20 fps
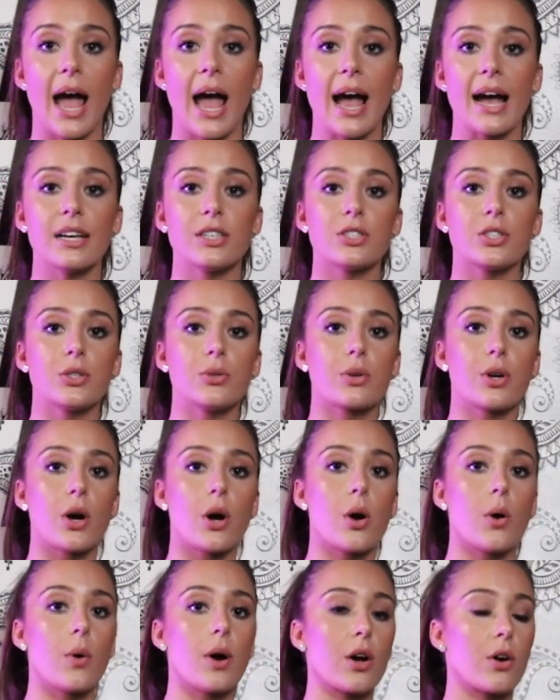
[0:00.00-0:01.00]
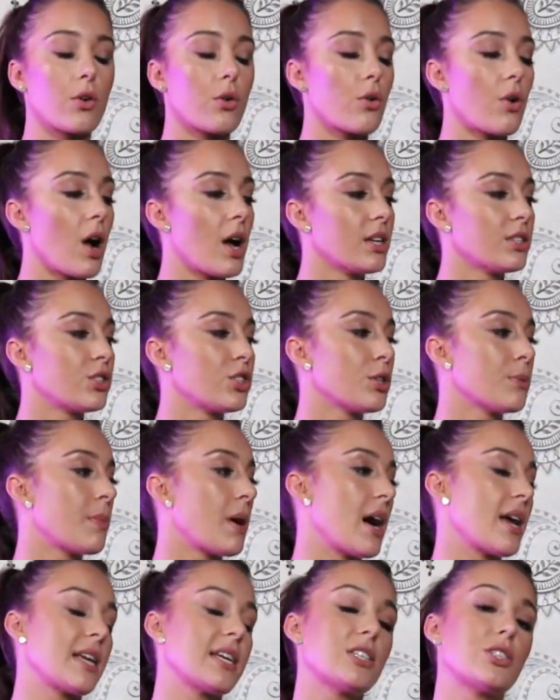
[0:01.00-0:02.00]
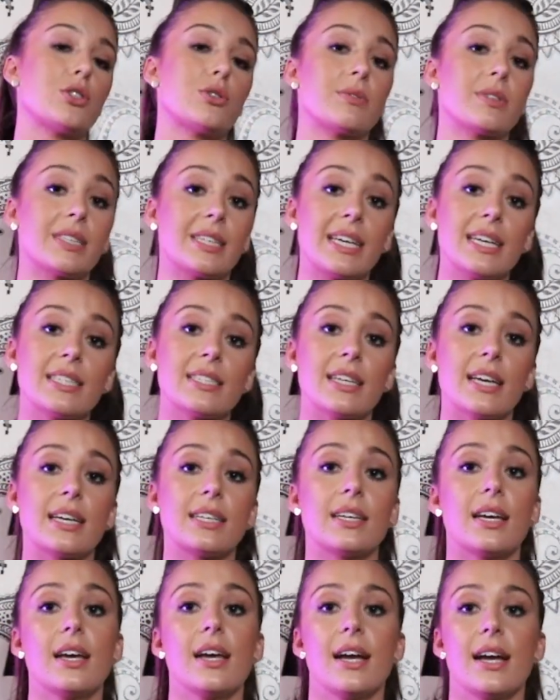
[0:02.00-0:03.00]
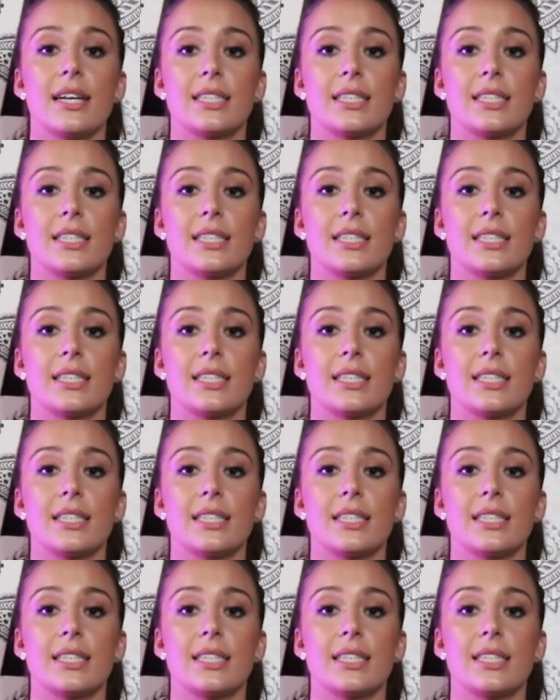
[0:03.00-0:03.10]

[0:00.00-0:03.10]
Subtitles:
as you go across your body to release it,